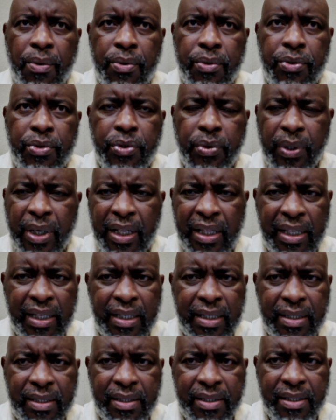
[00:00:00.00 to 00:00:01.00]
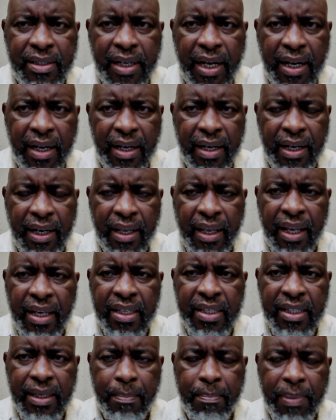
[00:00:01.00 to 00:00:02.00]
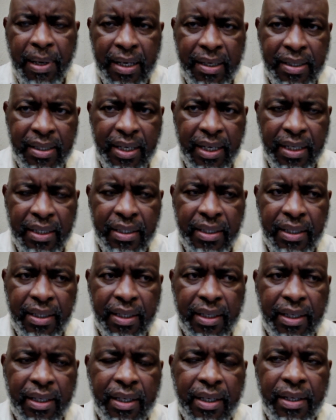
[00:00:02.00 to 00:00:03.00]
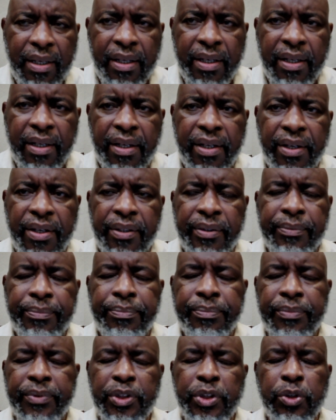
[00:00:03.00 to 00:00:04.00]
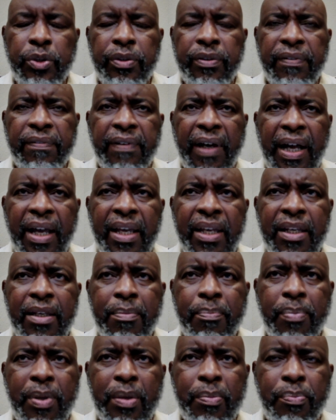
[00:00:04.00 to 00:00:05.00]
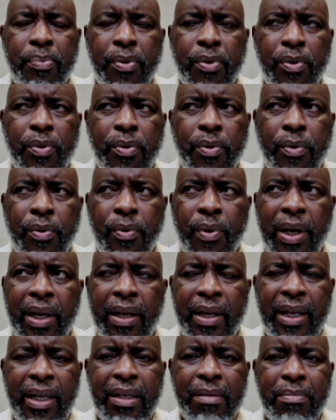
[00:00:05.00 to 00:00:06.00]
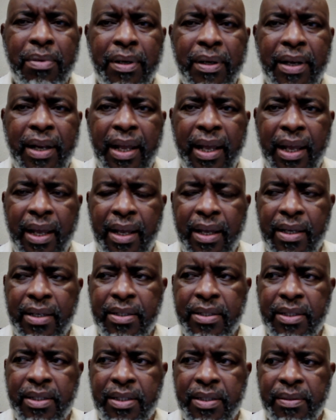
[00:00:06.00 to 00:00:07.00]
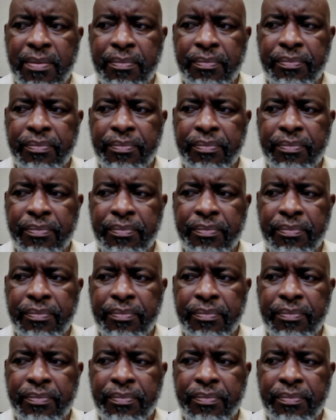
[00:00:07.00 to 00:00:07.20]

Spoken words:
During the struggle against apartheid, you would find people who were labeled as